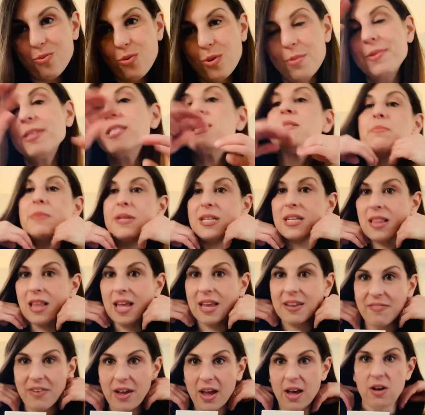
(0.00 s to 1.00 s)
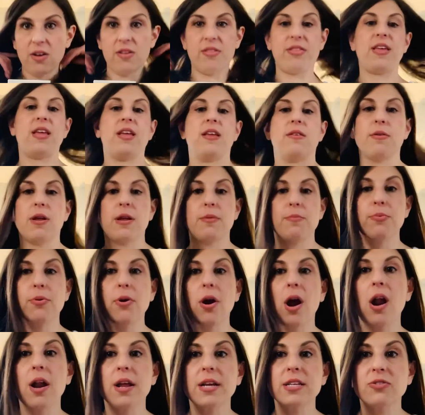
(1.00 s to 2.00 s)
women's midlife health, and, and
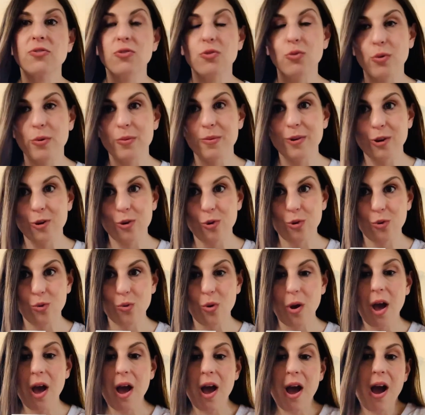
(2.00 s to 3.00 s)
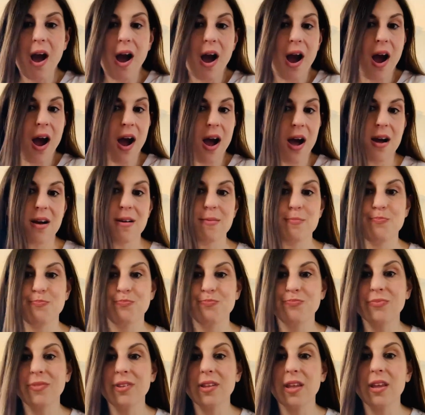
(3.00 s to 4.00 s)
products for women who
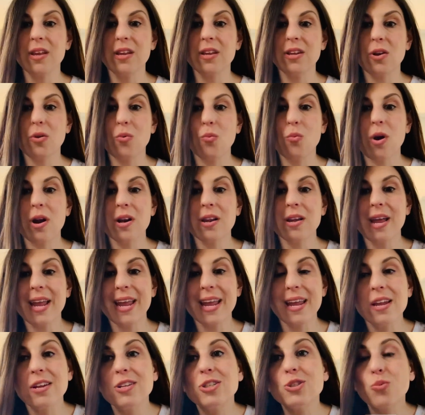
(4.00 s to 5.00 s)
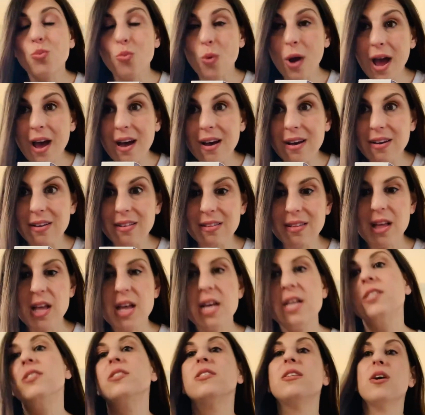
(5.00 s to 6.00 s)
um, you know, want to age well.
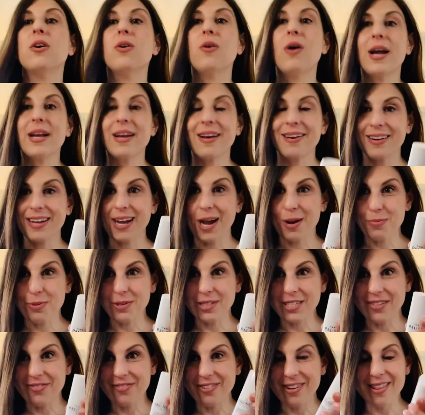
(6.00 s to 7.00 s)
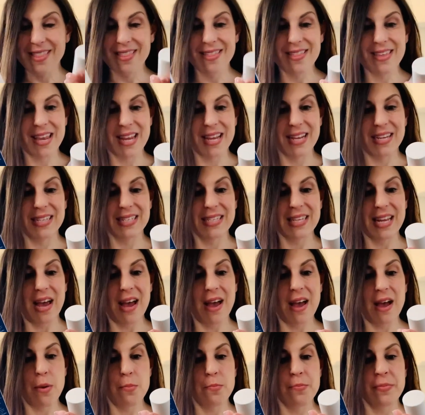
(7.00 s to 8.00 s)
So I got a couple different things.
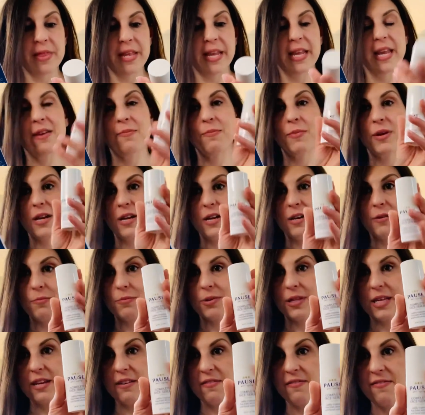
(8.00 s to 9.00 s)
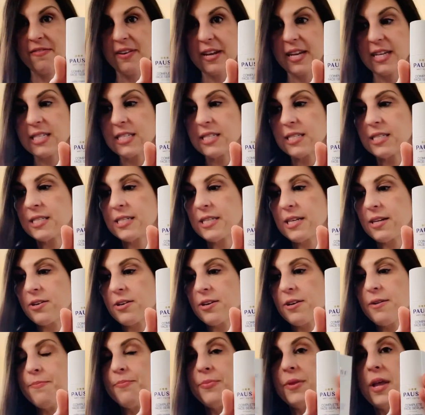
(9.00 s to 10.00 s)
Um, they gave me a complete face
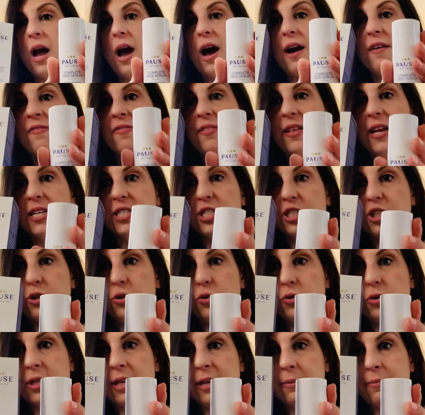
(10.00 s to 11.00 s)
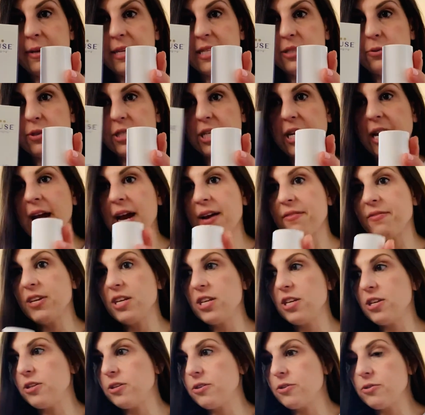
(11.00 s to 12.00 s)
serum, hot flash cooling mist, which I haven't
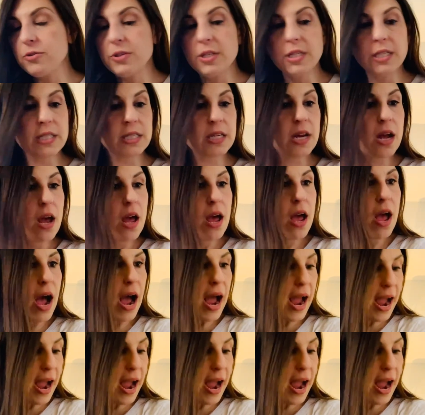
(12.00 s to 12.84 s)
used. I